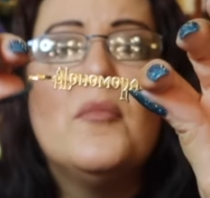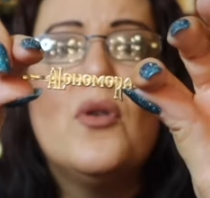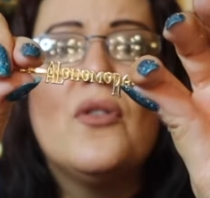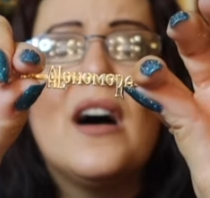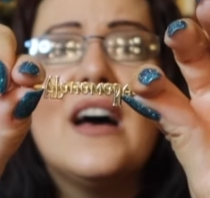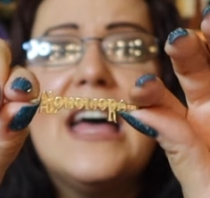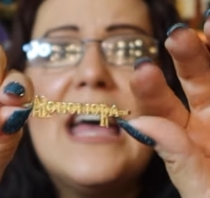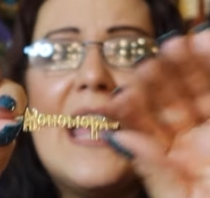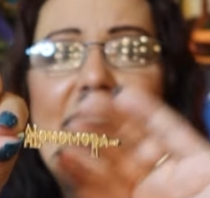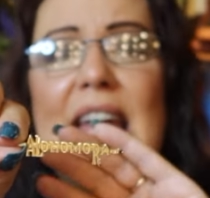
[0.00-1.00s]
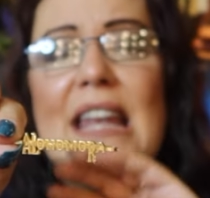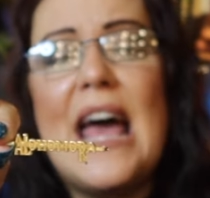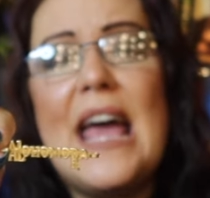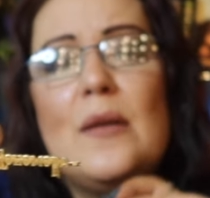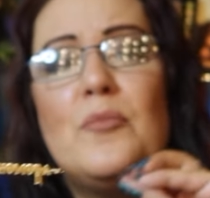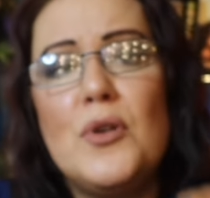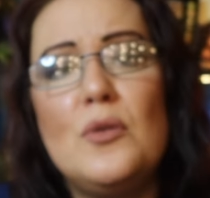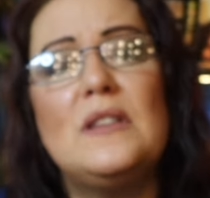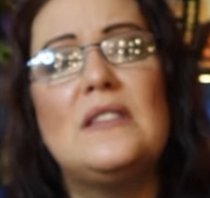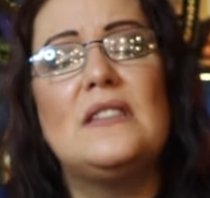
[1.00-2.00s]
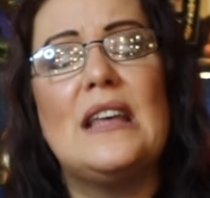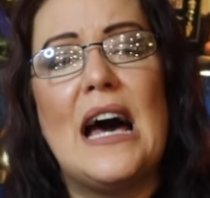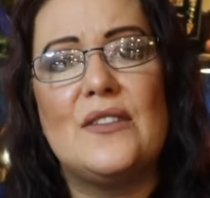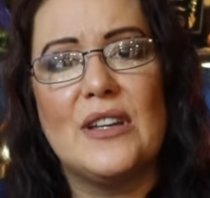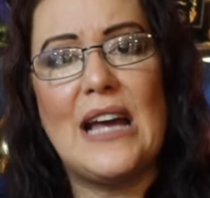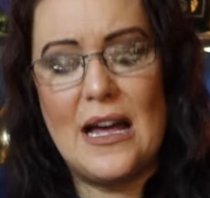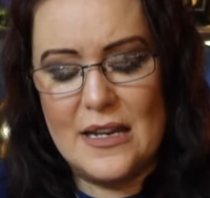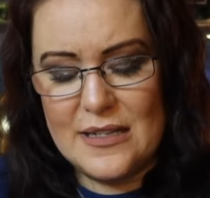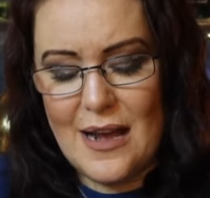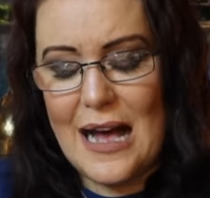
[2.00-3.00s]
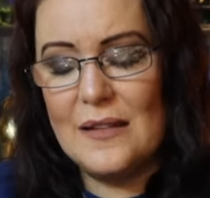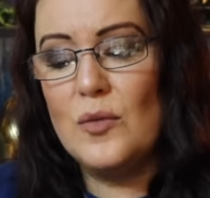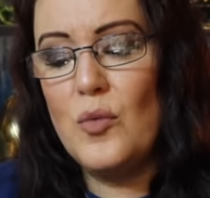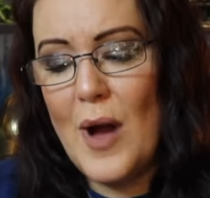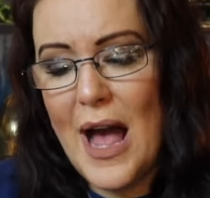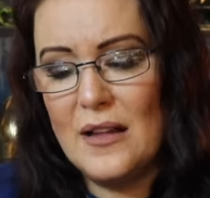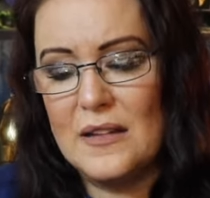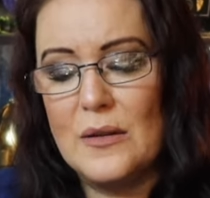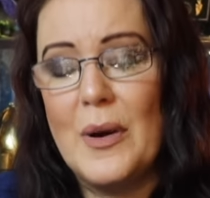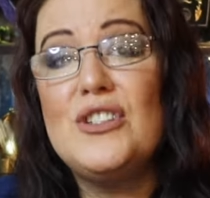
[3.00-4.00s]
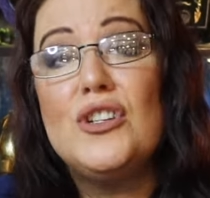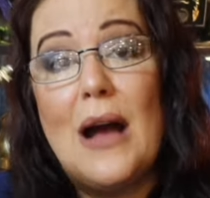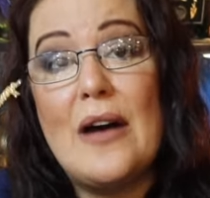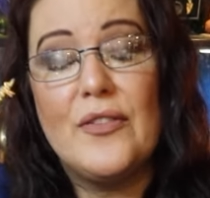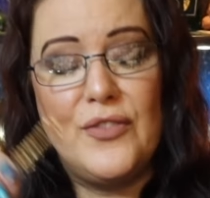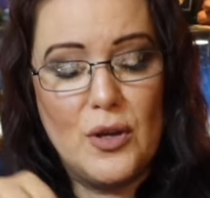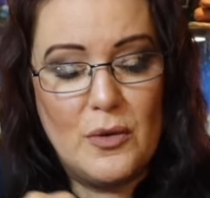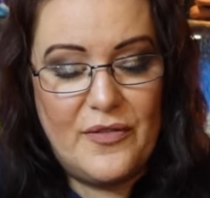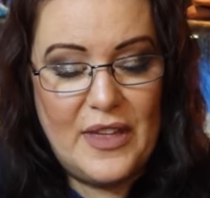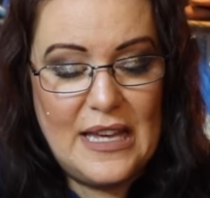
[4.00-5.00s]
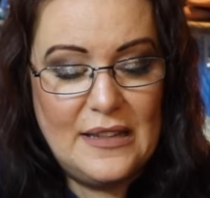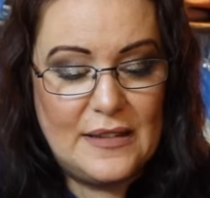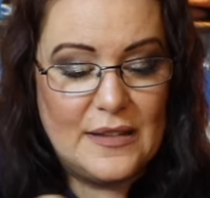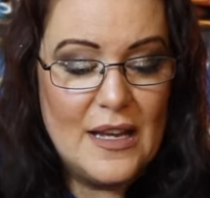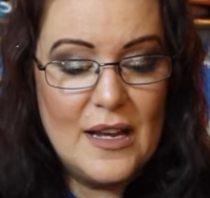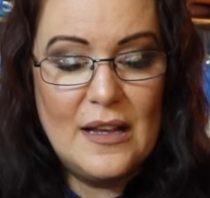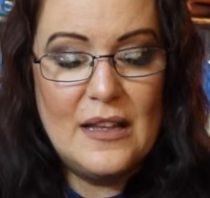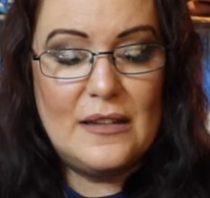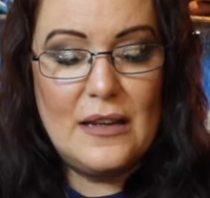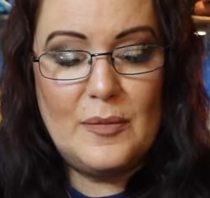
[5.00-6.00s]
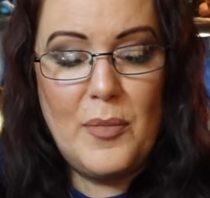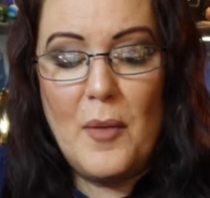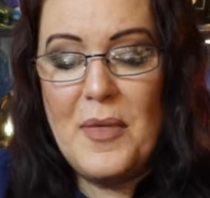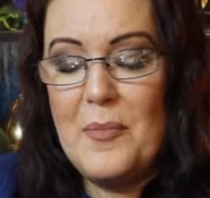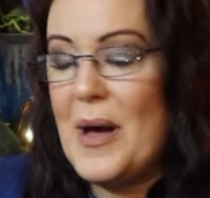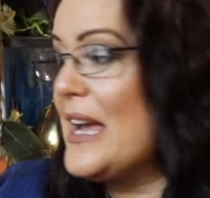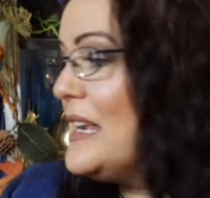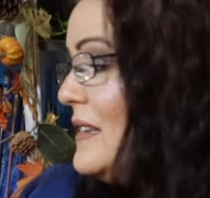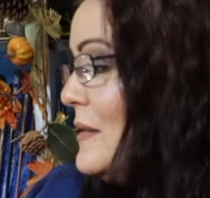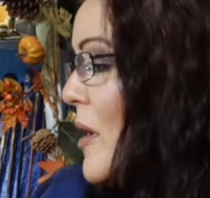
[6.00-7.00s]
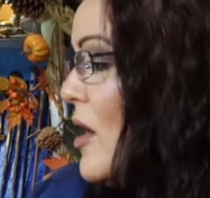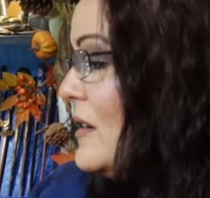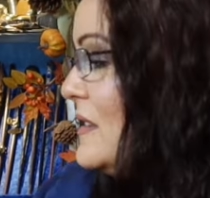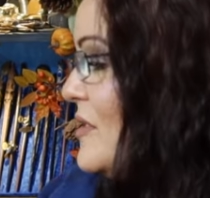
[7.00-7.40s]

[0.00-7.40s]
Mora in a Boots advent calendar as well. So I do have a few of these. So let's pop that back in its box.